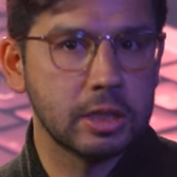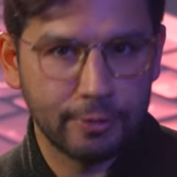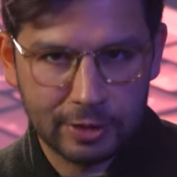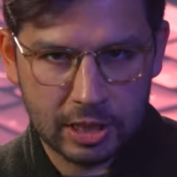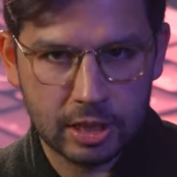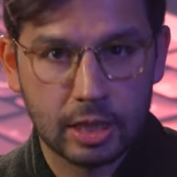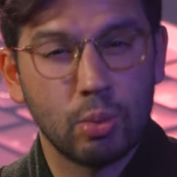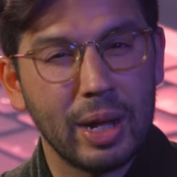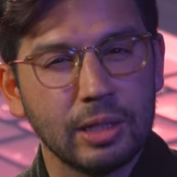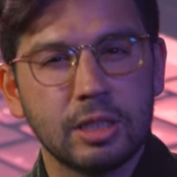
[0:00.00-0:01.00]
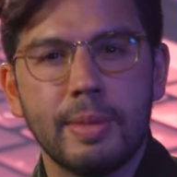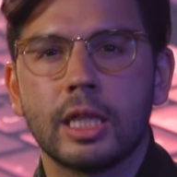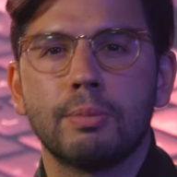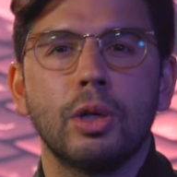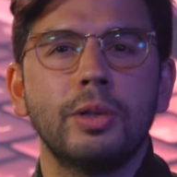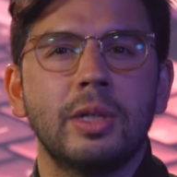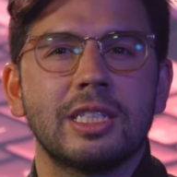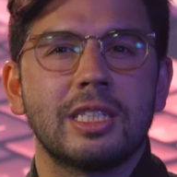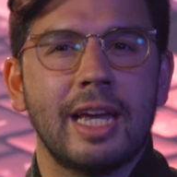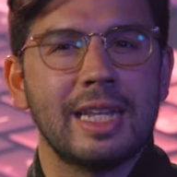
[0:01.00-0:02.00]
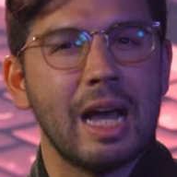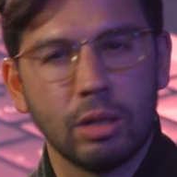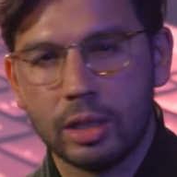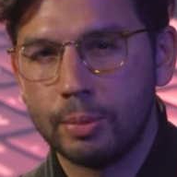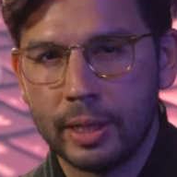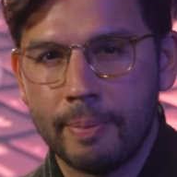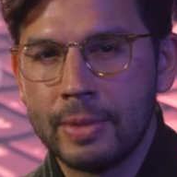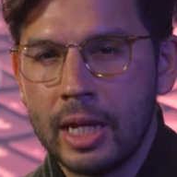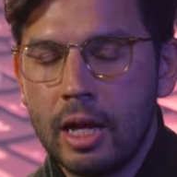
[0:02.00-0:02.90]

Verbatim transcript: differences as well to make the Pro unit stand out a little bit,